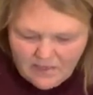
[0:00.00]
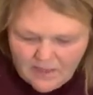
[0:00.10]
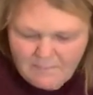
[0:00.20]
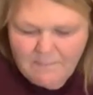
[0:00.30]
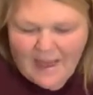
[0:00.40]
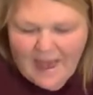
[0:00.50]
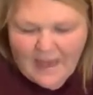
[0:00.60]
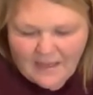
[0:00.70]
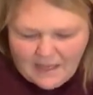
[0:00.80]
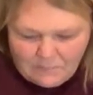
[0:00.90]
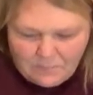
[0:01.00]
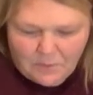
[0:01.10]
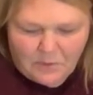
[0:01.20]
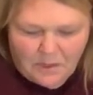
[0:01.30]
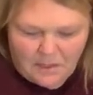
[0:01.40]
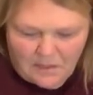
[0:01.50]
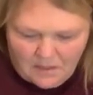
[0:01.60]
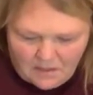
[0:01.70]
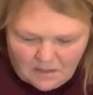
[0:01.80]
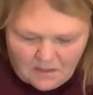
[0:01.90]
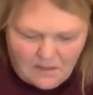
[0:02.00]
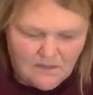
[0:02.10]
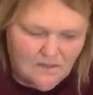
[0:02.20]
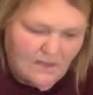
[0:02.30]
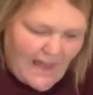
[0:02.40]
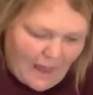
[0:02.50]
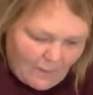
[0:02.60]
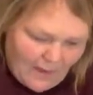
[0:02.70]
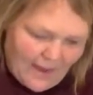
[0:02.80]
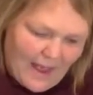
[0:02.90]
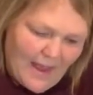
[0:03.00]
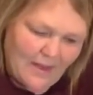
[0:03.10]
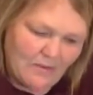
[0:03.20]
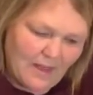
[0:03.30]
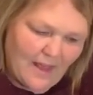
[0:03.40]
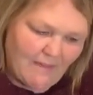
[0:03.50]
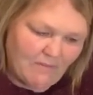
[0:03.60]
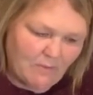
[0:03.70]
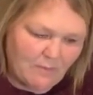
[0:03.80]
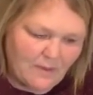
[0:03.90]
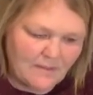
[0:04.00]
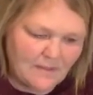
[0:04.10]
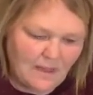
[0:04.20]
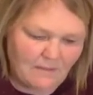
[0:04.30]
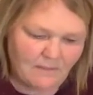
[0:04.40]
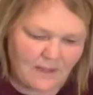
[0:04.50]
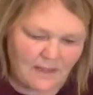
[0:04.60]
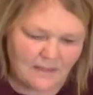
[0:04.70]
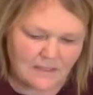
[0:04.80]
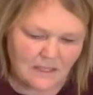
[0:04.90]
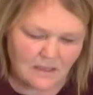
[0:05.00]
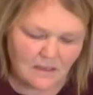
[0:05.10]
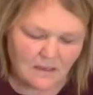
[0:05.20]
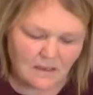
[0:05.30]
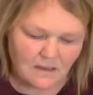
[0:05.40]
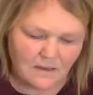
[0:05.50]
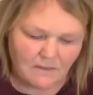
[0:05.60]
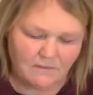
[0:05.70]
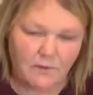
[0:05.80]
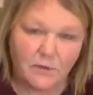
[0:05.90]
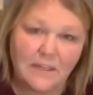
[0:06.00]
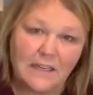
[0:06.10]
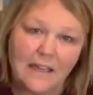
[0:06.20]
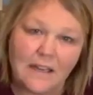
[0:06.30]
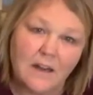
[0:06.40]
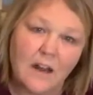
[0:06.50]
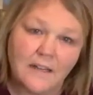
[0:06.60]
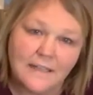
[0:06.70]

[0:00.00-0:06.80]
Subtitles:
the backing board. So that way I don't have the risk of it folding in on